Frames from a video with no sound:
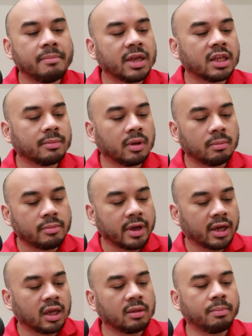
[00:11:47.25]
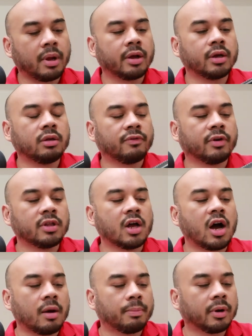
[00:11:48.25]
minimal break-in period for the
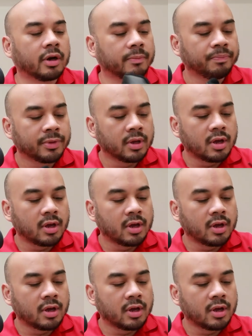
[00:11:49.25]
upper.